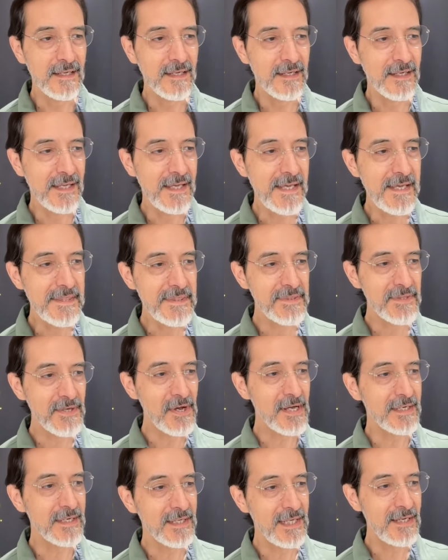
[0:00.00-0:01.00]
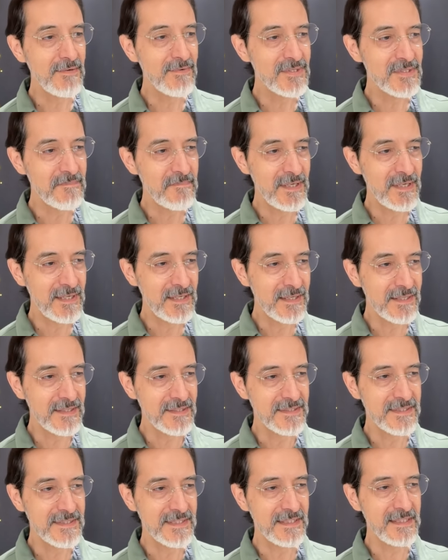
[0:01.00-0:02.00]
he thought he was being
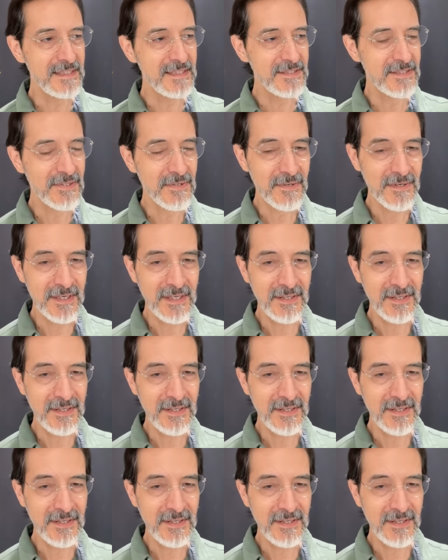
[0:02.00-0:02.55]
conciliatory.